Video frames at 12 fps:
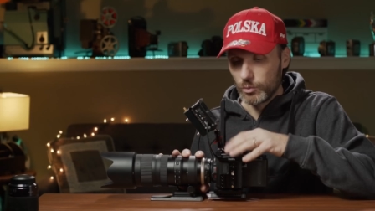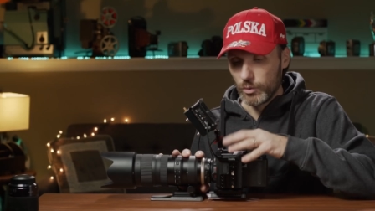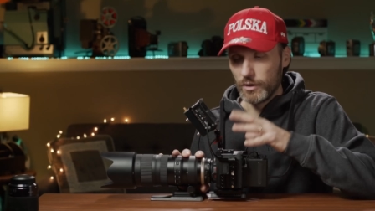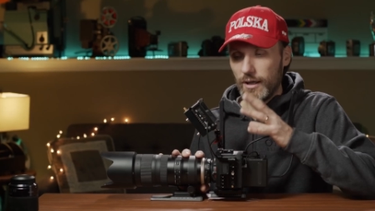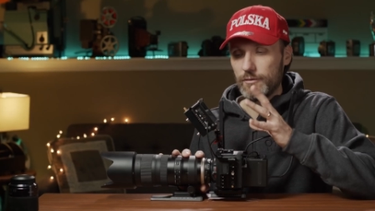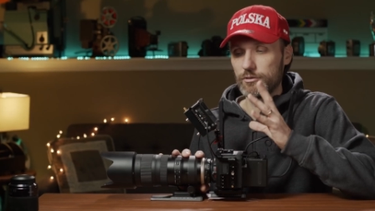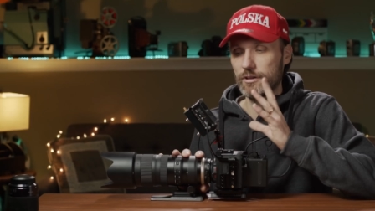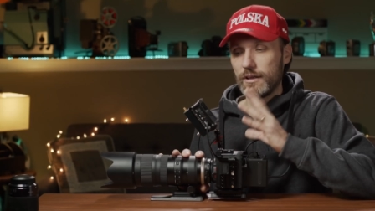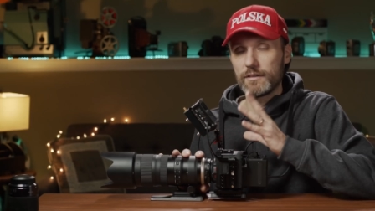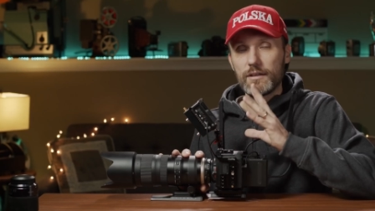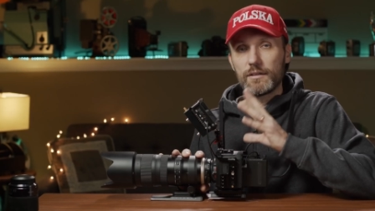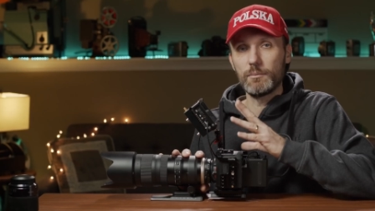will have to get
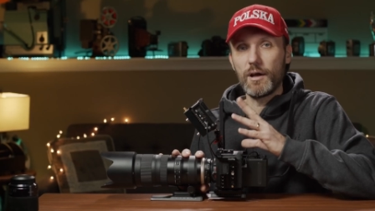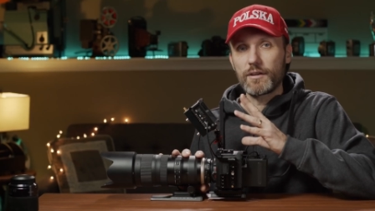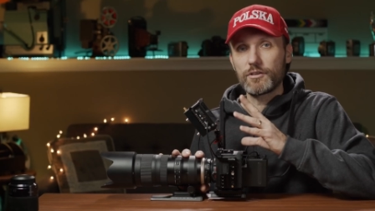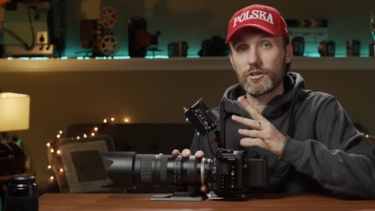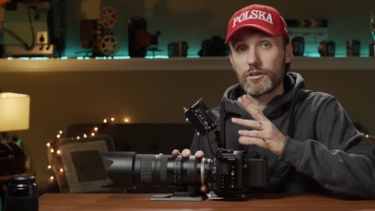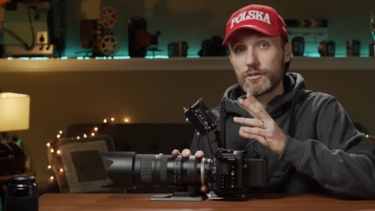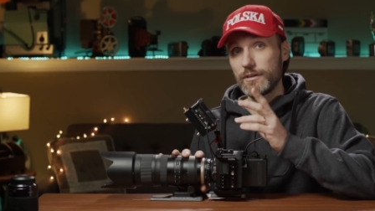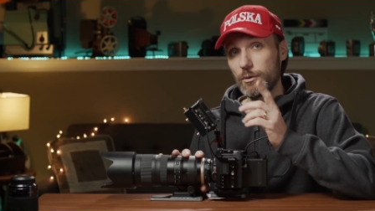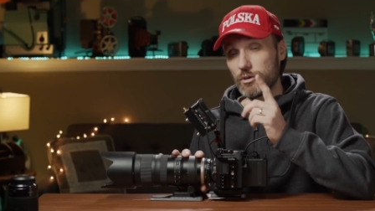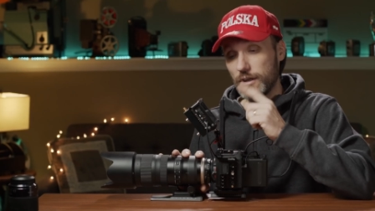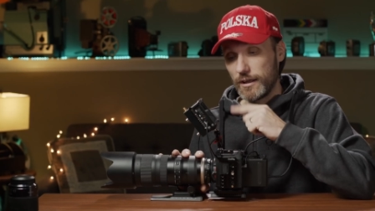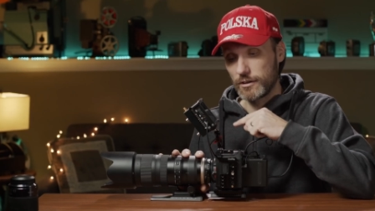another monitor. Now
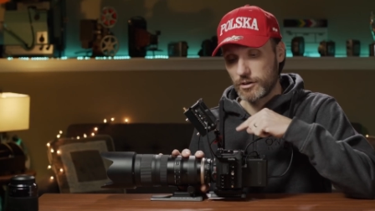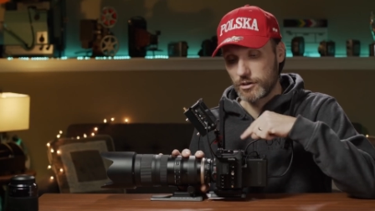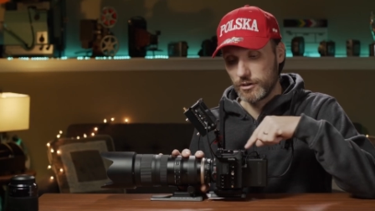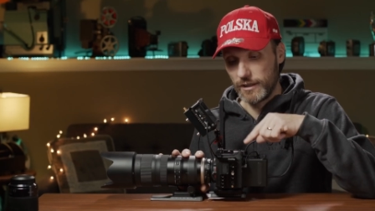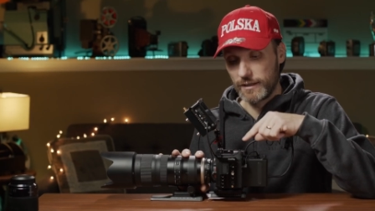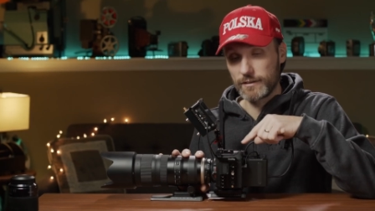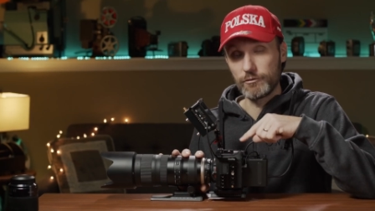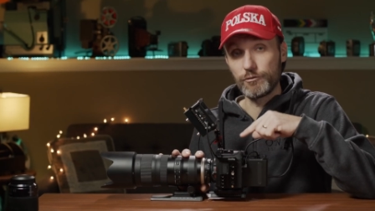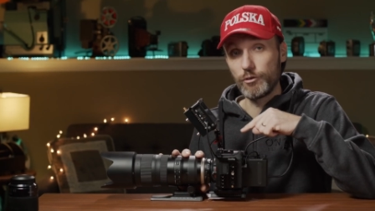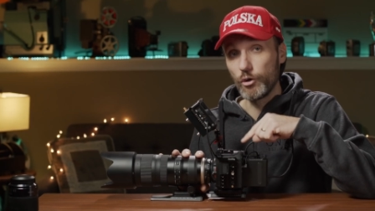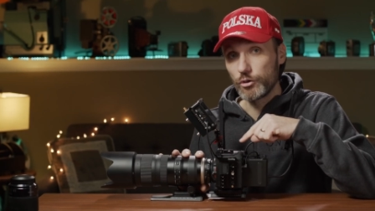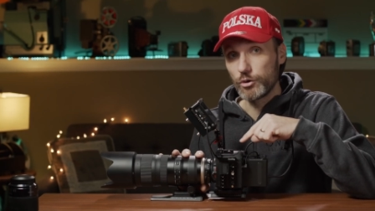you can connect a
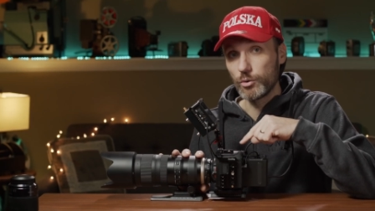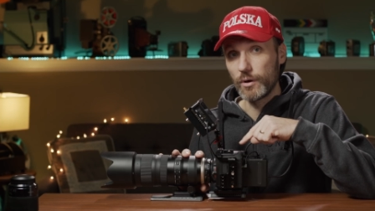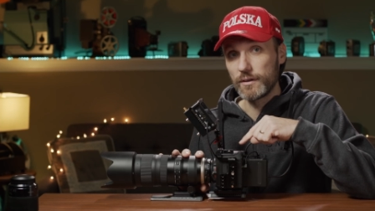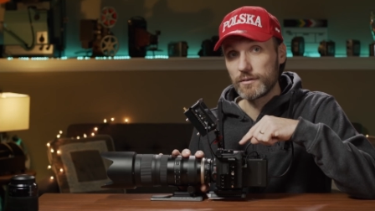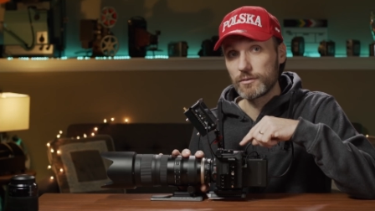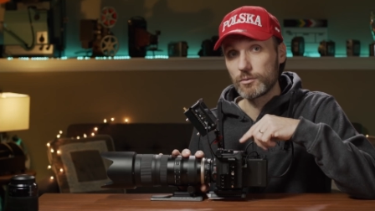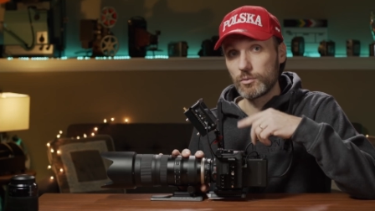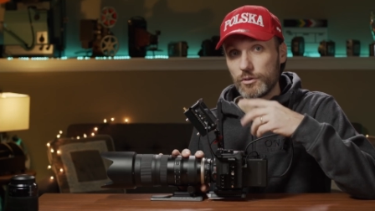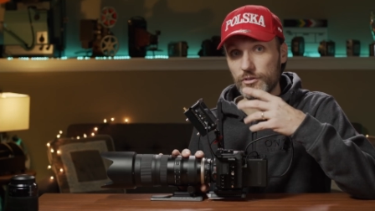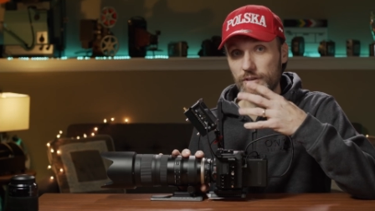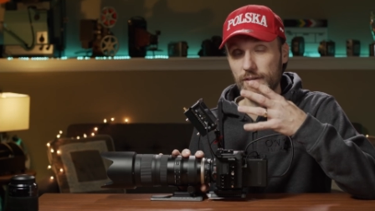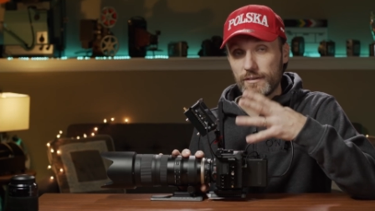phone to it,
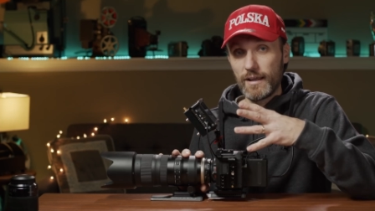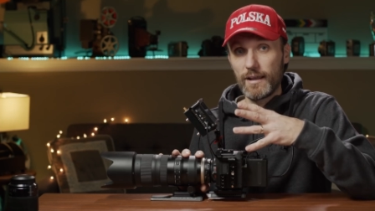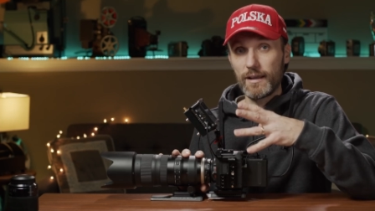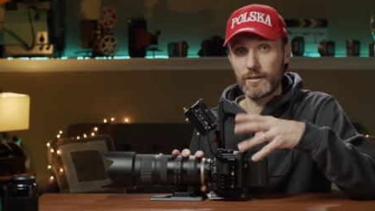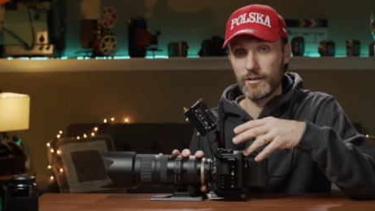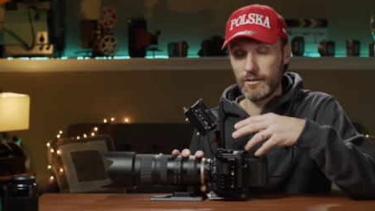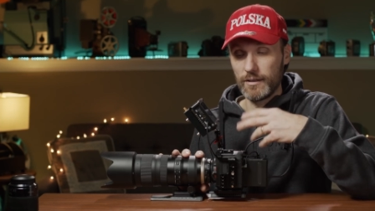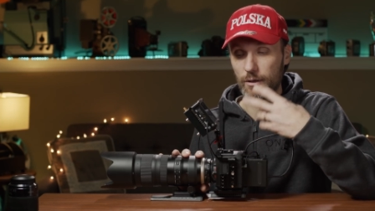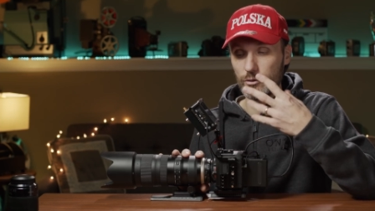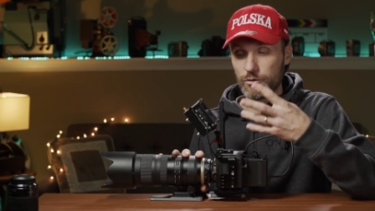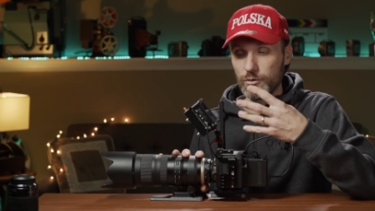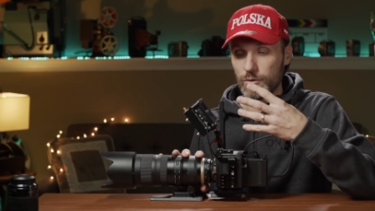which then that
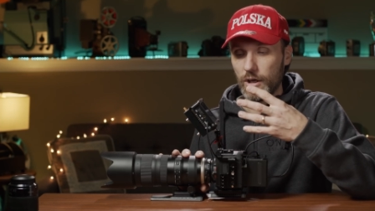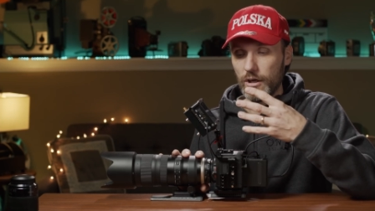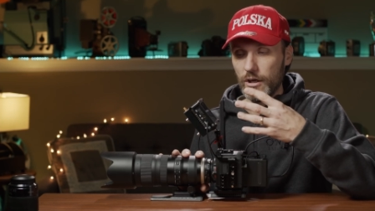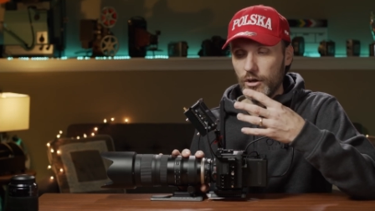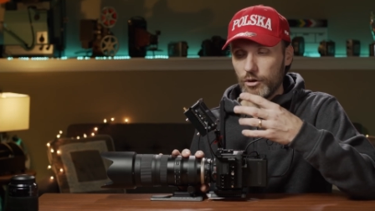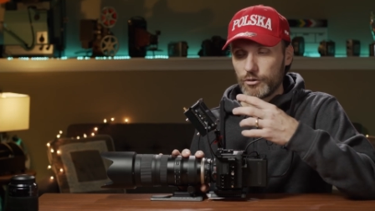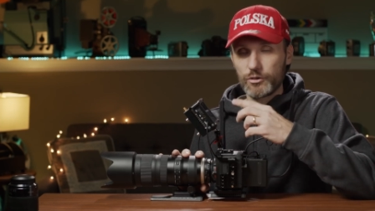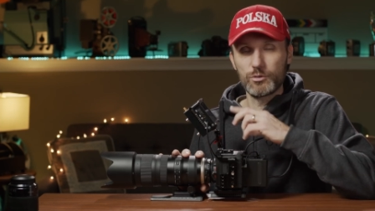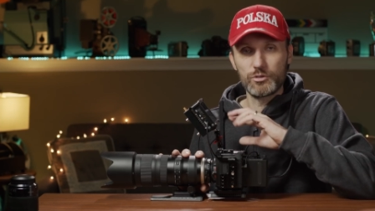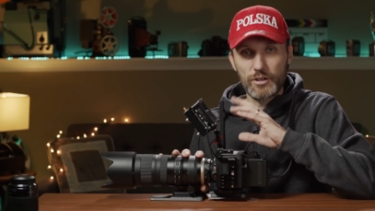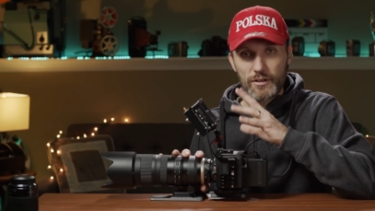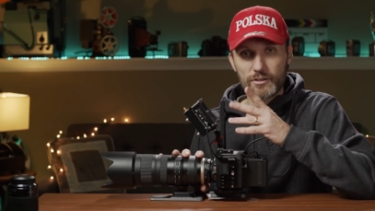allows you also to
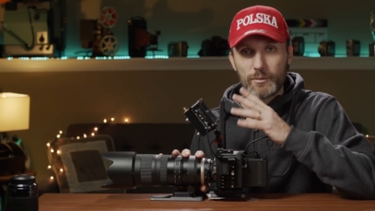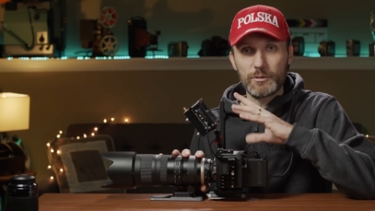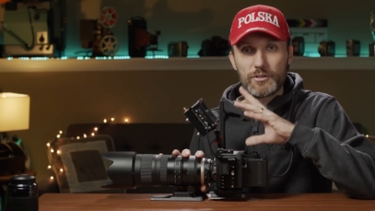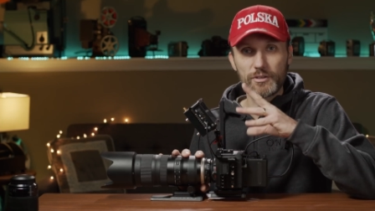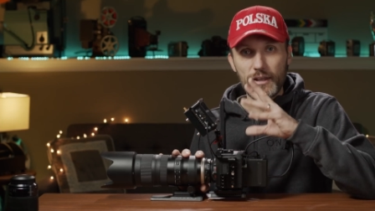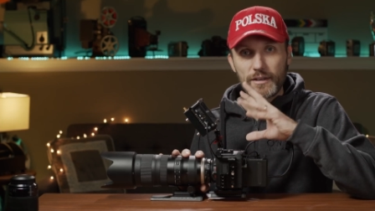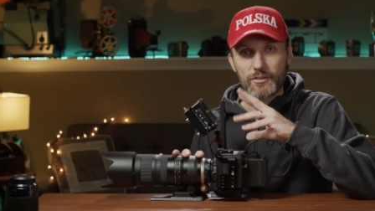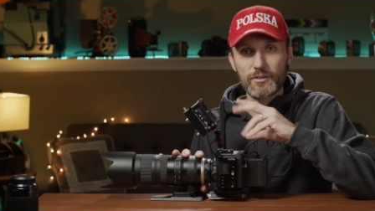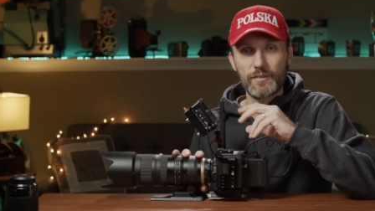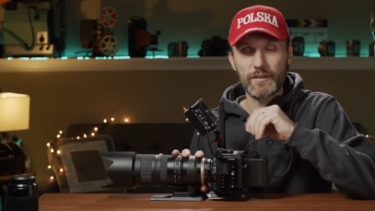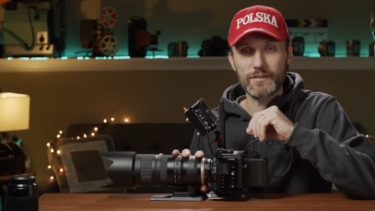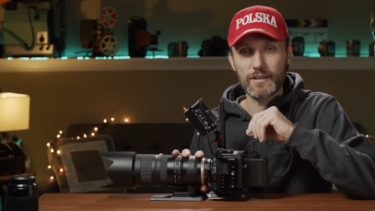change some of the settings
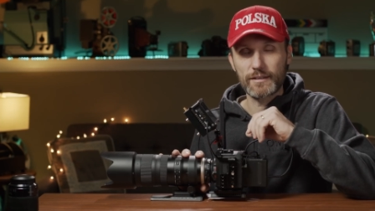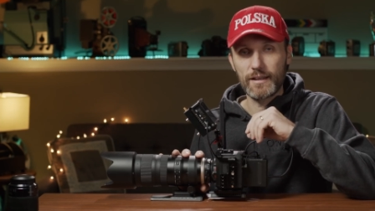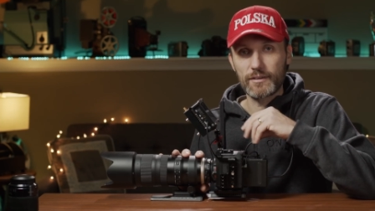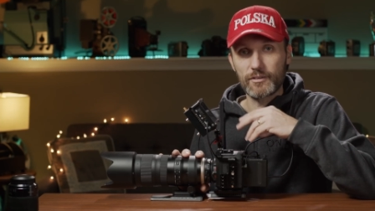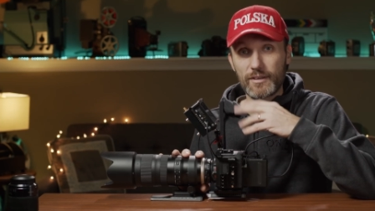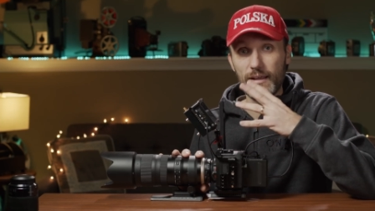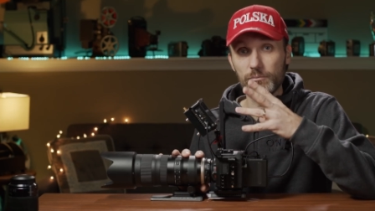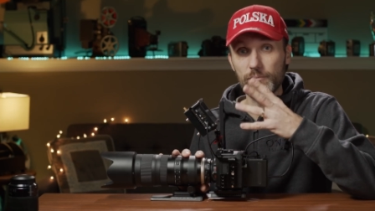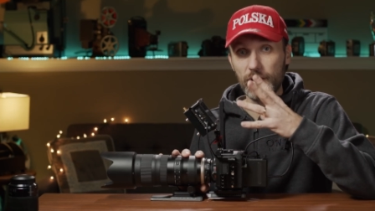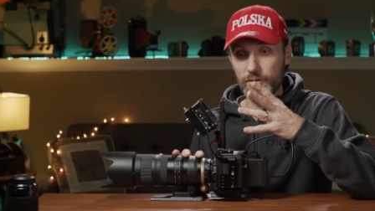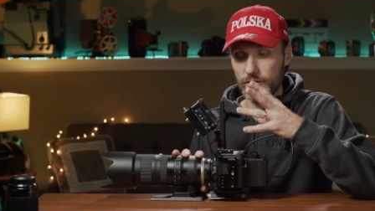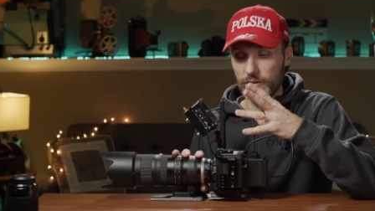and things like that. So that
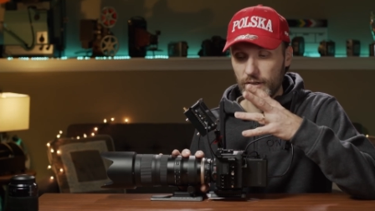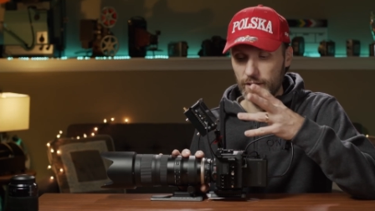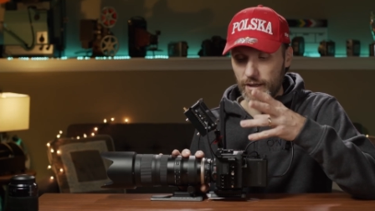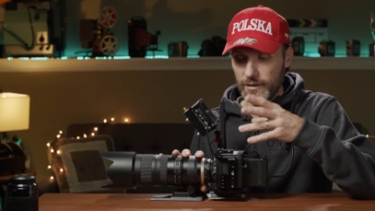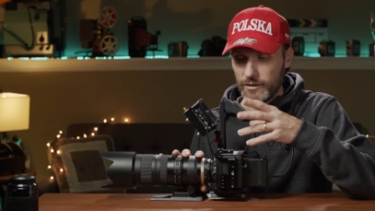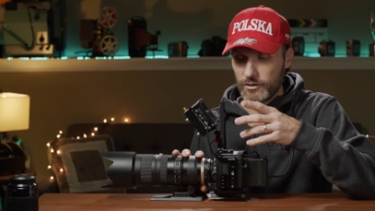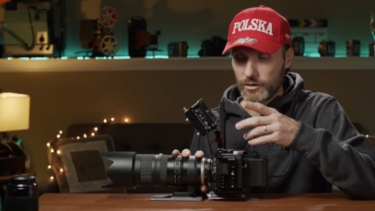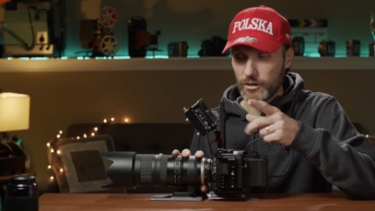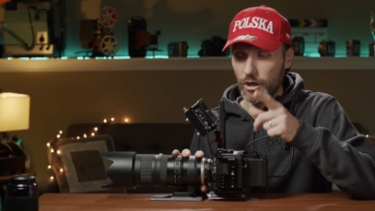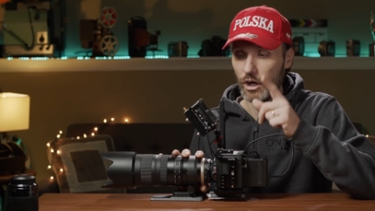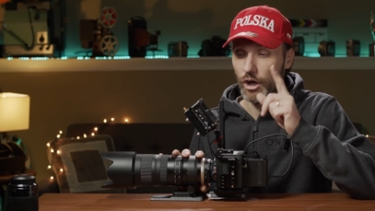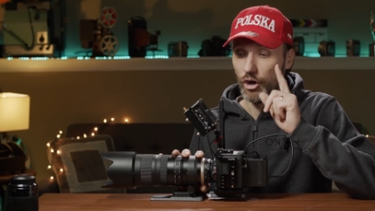makes it a lot easier.